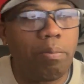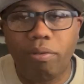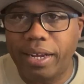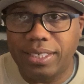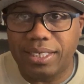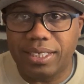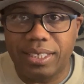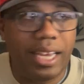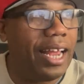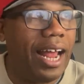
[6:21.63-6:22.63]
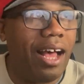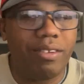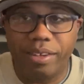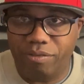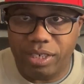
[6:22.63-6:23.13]
prices and how
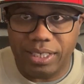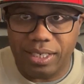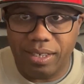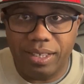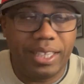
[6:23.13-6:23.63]
they've risen.